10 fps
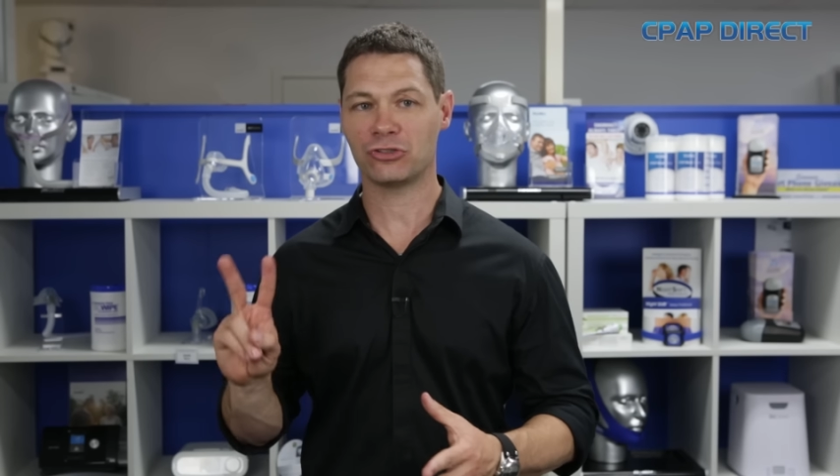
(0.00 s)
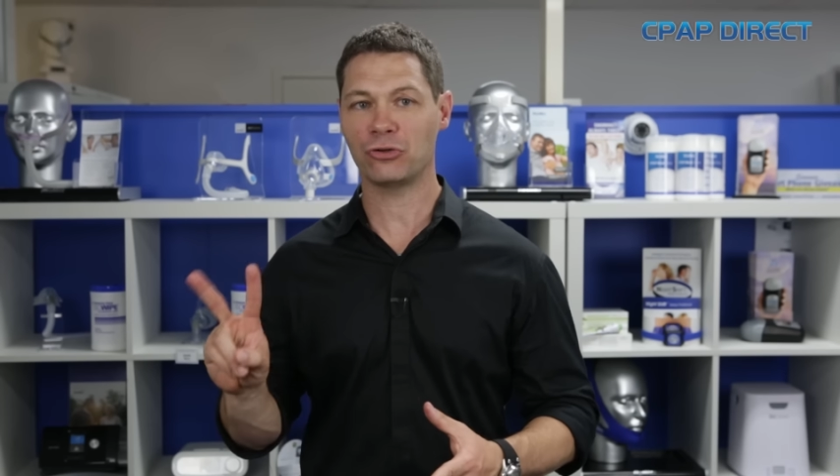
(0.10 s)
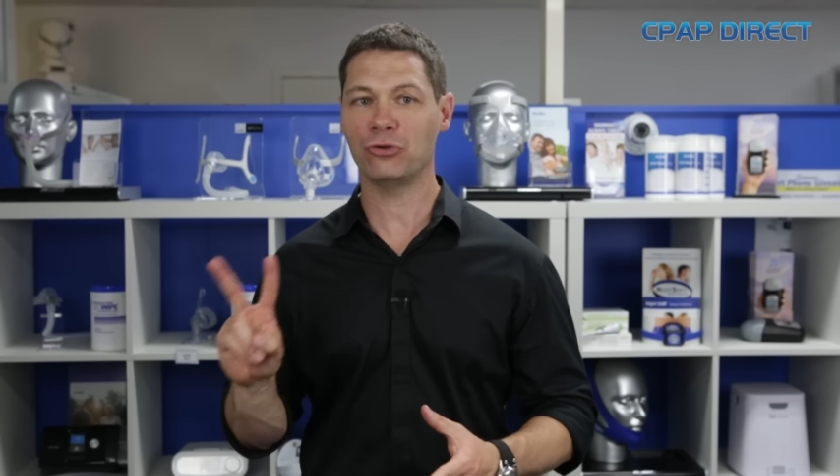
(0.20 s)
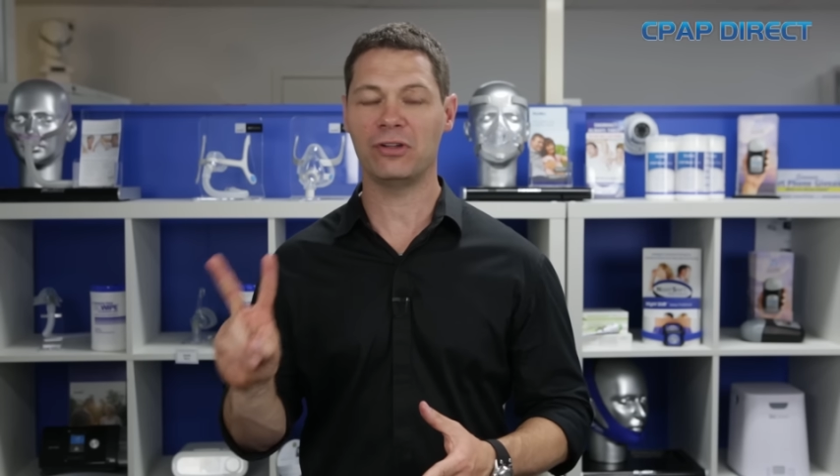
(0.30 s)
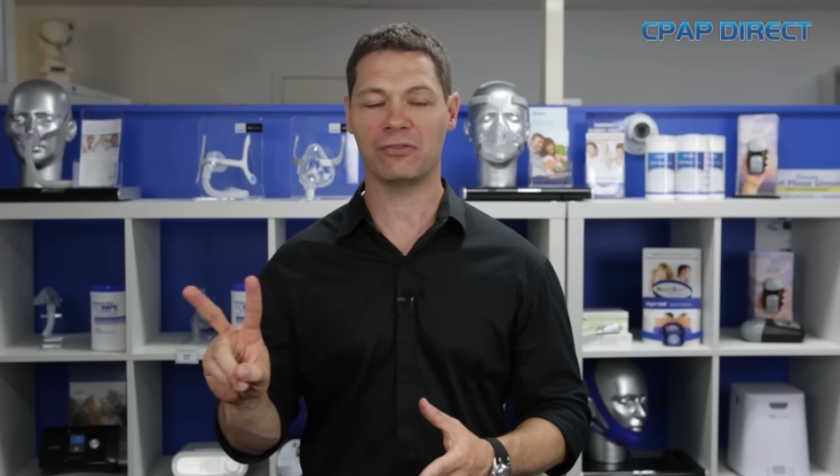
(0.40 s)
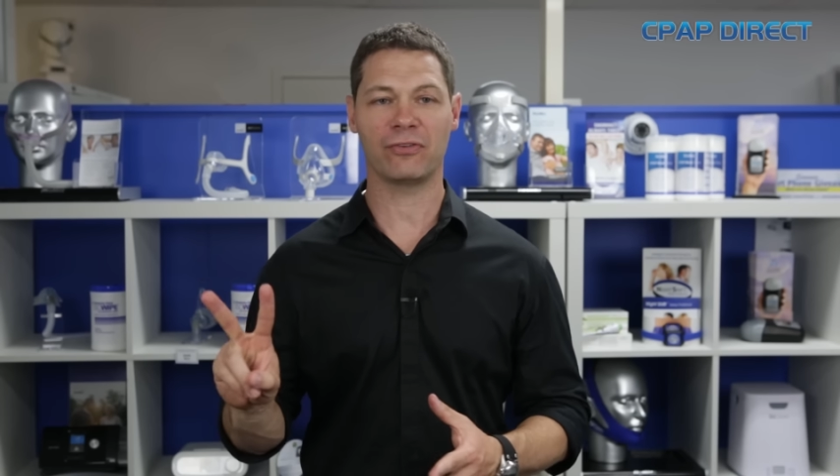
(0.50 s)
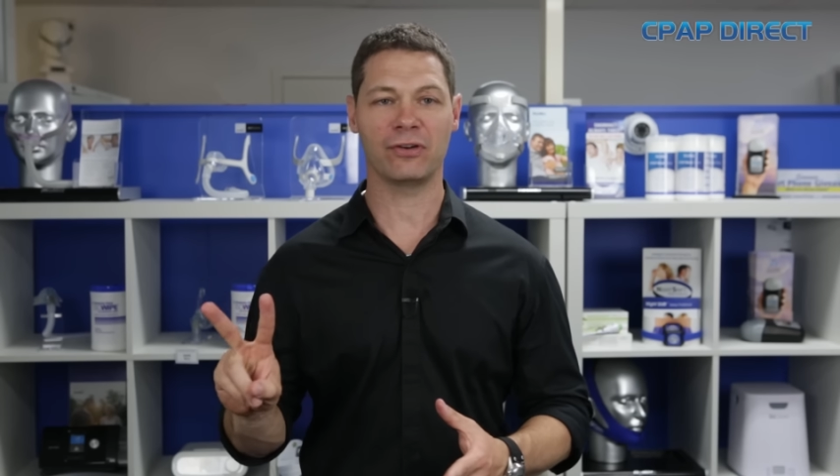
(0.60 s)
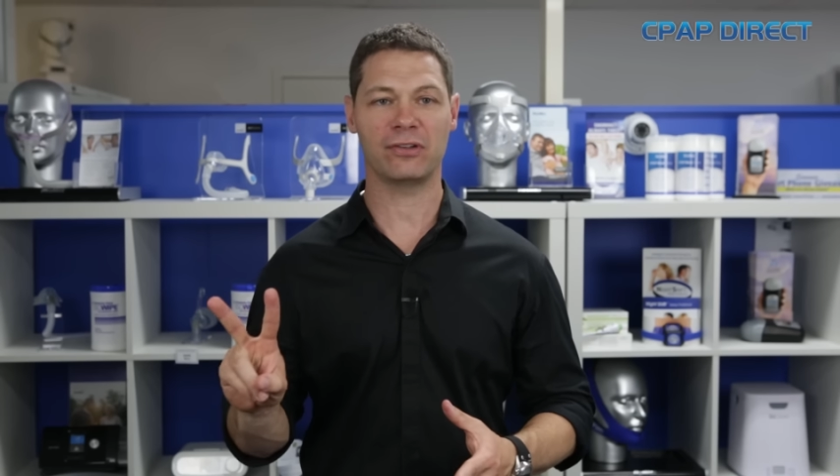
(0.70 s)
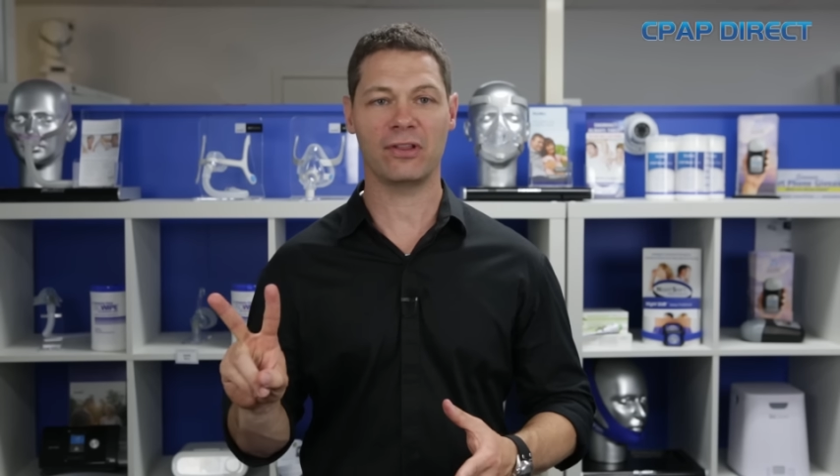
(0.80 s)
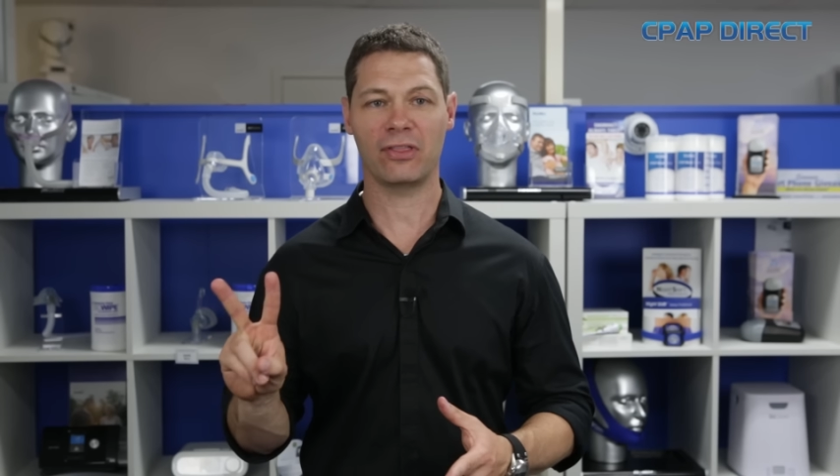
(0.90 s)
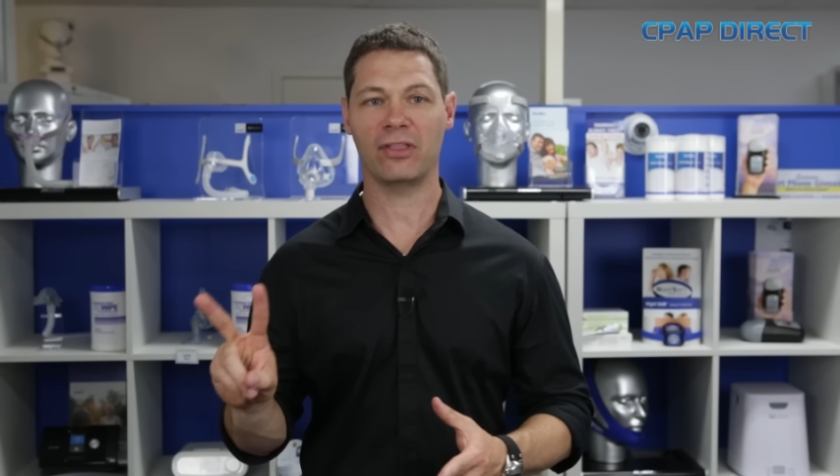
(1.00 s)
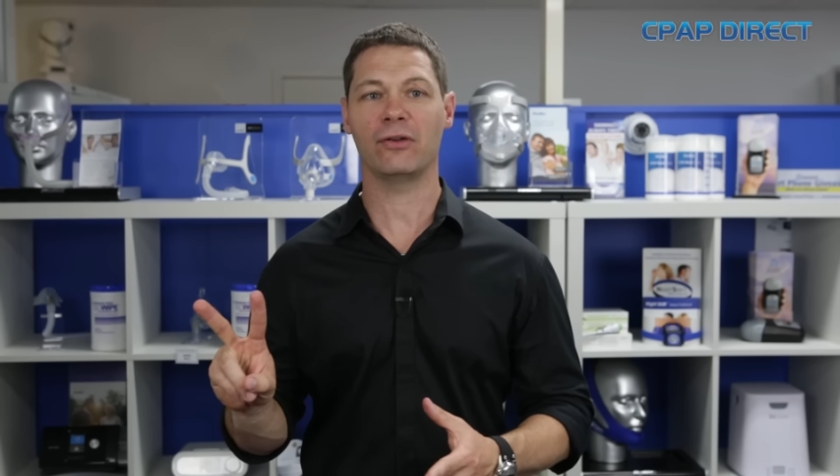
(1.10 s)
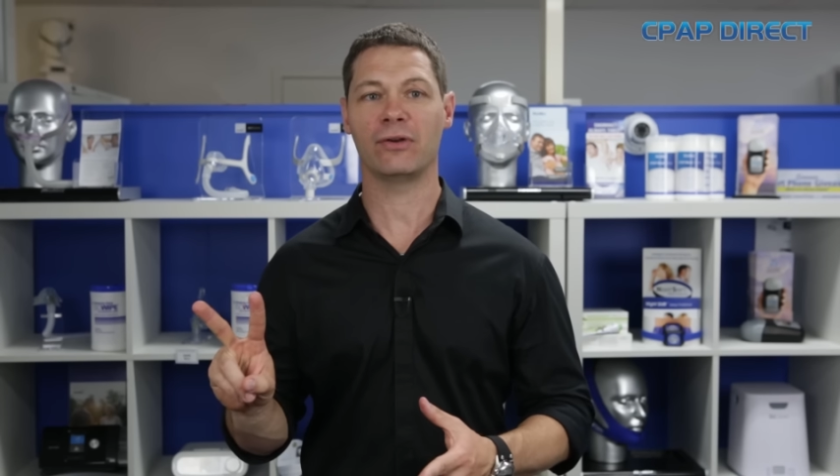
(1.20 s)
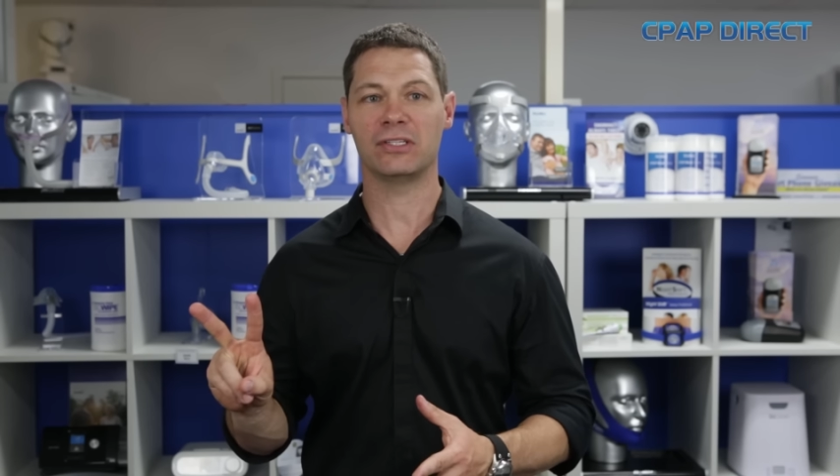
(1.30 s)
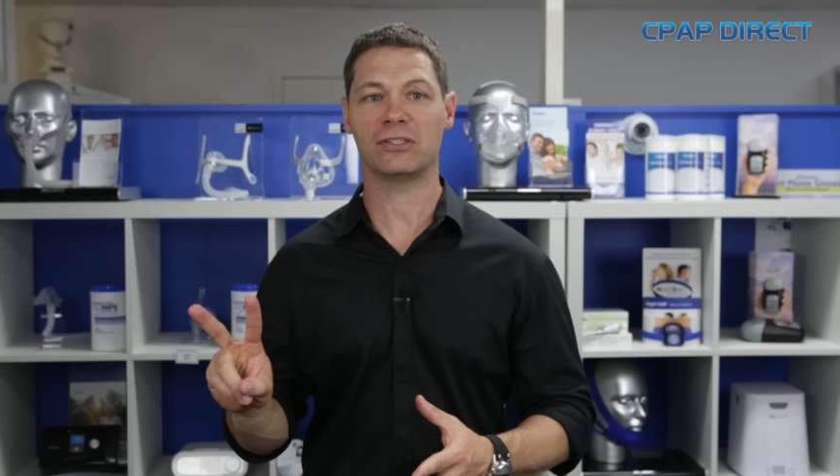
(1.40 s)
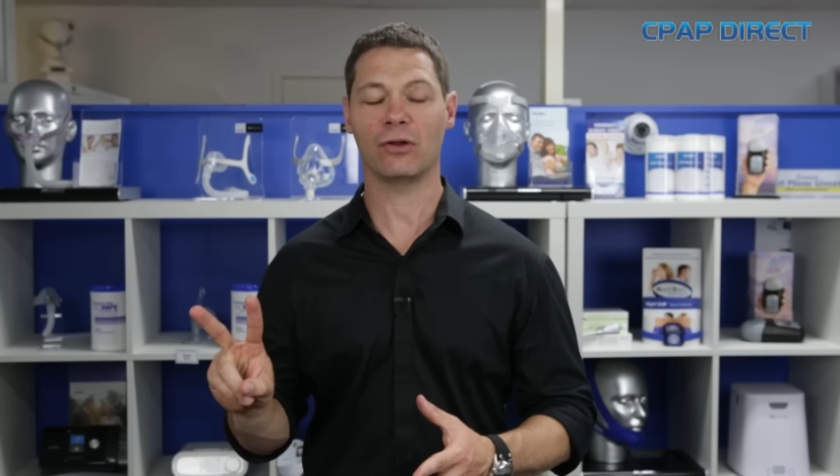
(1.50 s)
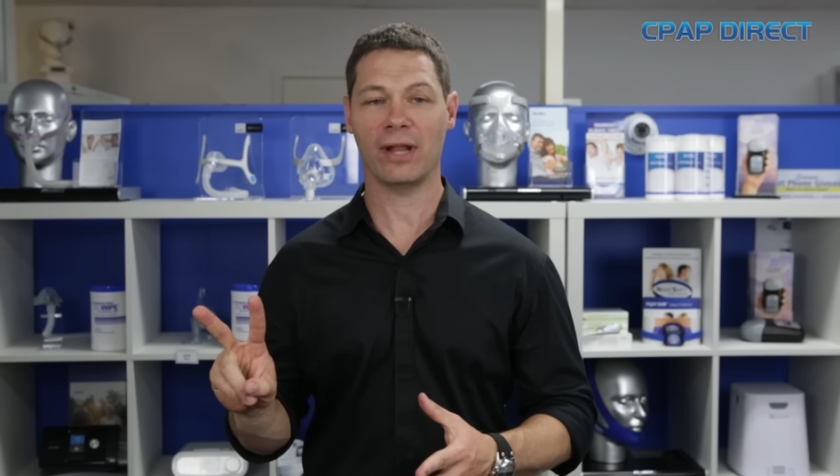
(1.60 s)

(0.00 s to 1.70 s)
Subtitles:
two different theories on